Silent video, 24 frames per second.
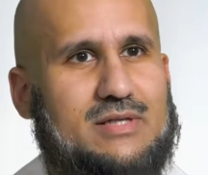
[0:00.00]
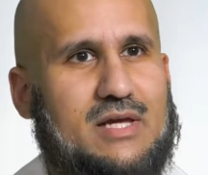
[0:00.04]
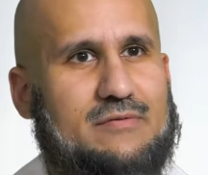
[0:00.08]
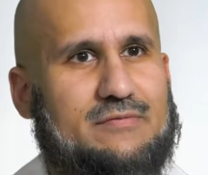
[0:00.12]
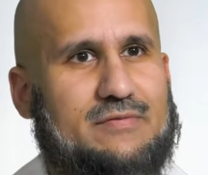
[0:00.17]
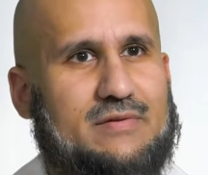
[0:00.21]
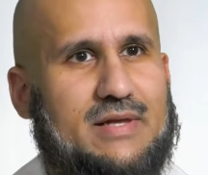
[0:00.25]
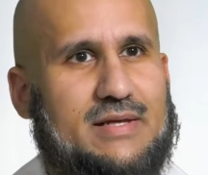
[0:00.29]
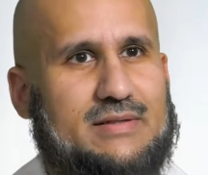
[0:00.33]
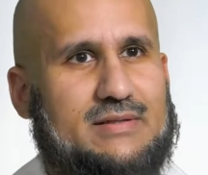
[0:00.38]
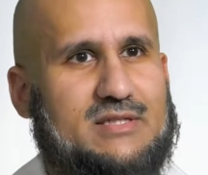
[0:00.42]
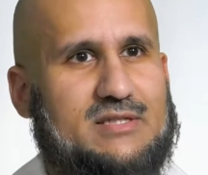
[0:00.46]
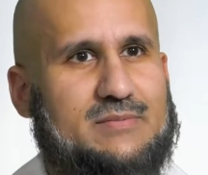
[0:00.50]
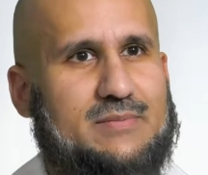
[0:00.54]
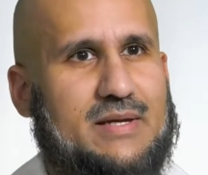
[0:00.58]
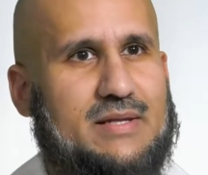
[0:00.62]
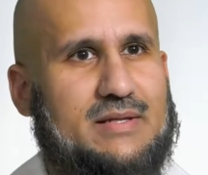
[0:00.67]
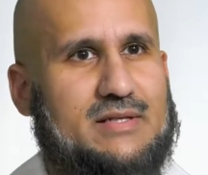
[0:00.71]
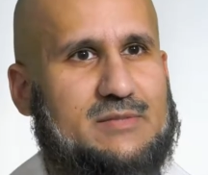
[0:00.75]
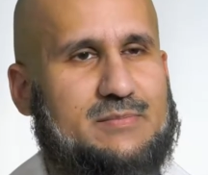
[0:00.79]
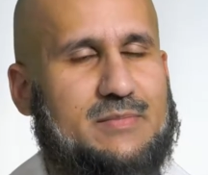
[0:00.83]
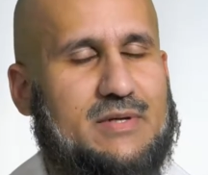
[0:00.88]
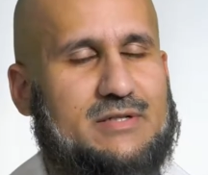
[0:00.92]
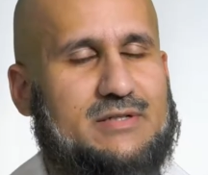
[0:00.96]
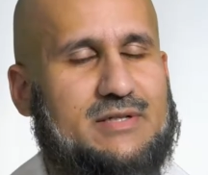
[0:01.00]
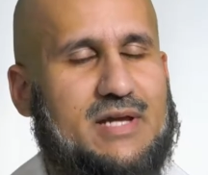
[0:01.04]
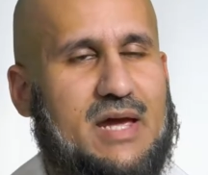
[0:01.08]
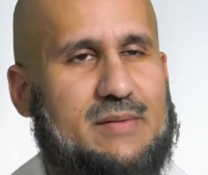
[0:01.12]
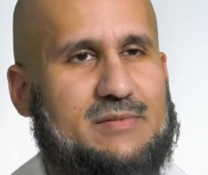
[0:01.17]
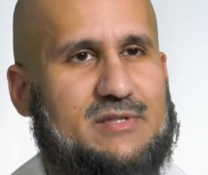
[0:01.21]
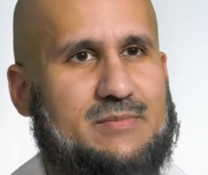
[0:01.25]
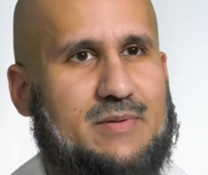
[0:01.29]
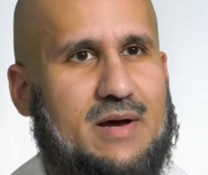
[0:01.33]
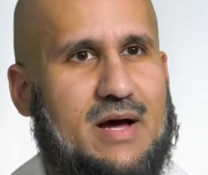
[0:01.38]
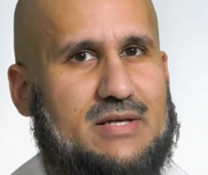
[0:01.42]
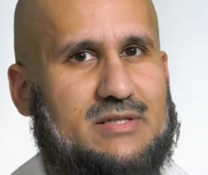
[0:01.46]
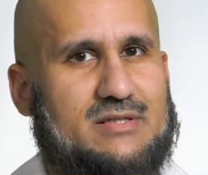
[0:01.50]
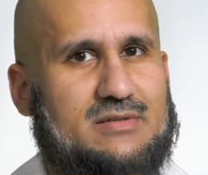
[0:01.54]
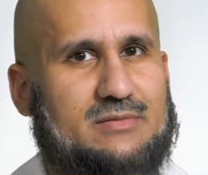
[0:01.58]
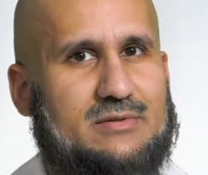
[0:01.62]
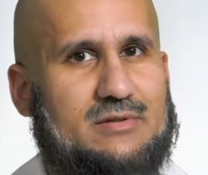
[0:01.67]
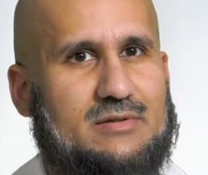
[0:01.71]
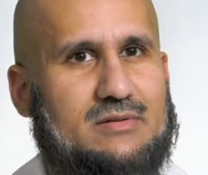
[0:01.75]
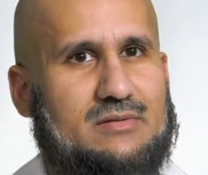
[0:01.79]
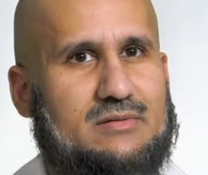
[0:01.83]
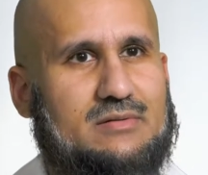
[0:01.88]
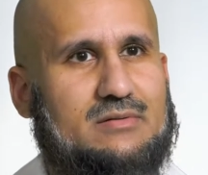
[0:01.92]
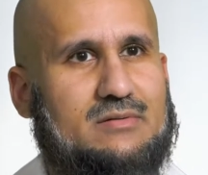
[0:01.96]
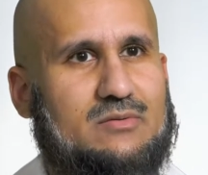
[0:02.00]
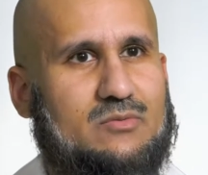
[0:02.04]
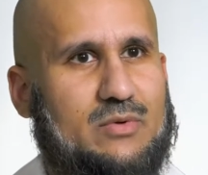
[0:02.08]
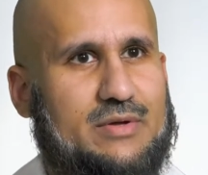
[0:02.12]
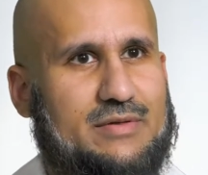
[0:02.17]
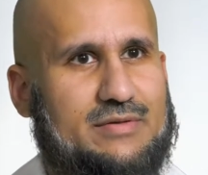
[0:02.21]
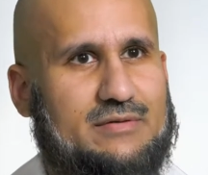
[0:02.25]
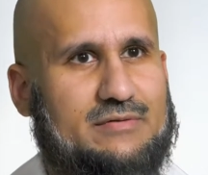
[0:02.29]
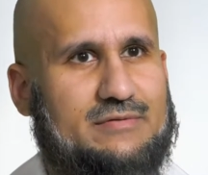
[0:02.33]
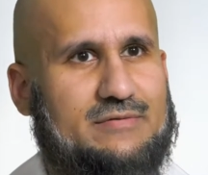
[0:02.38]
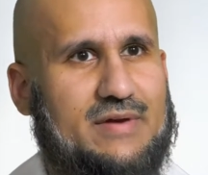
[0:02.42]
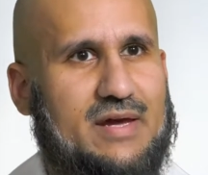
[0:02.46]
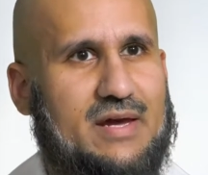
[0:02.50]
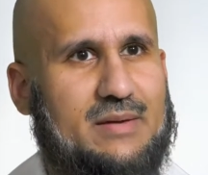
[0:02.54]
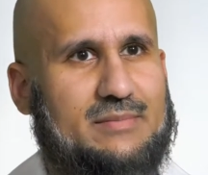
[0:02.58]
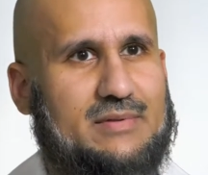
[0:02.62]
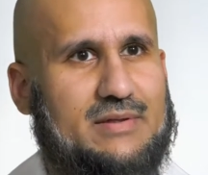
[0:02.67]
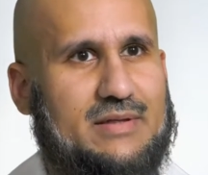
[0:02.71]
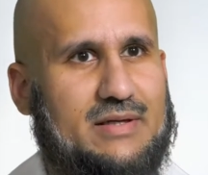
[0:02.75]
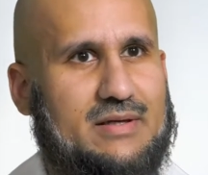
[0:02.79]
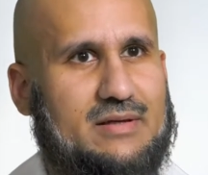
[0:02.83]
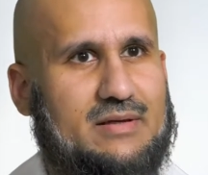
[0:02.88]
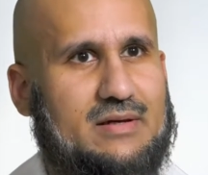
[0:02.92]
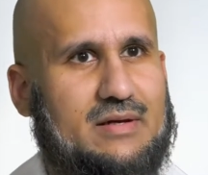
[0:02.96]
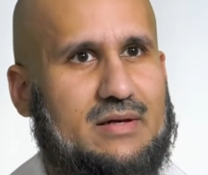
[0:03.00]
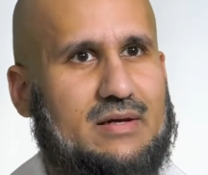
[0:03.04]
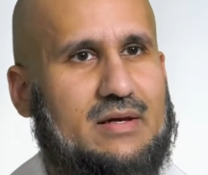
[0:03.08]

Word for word: definitely like to spend as much time as possible with the family.